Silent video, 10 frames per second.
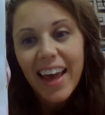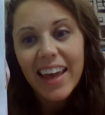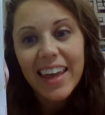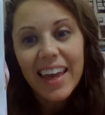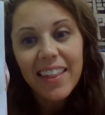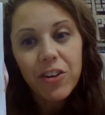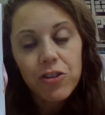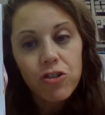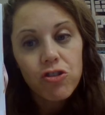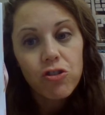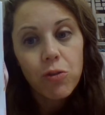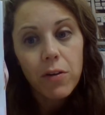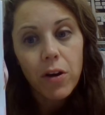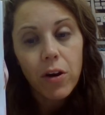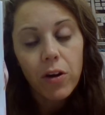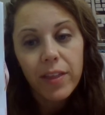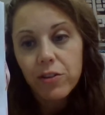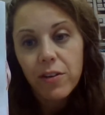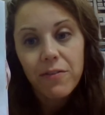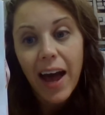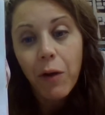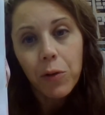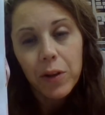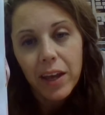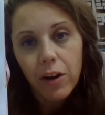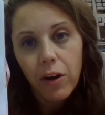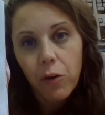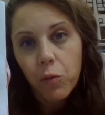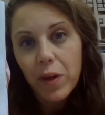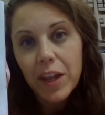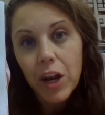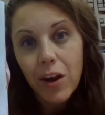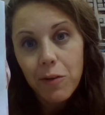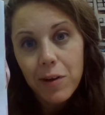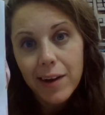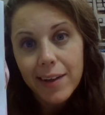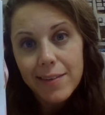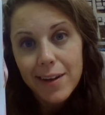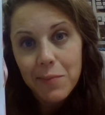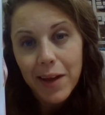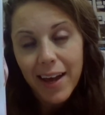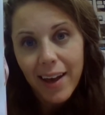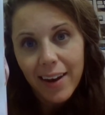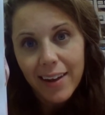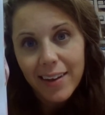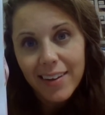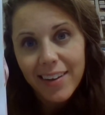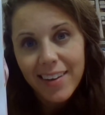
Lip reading: Again, there's a vowel here with no consonant behind it.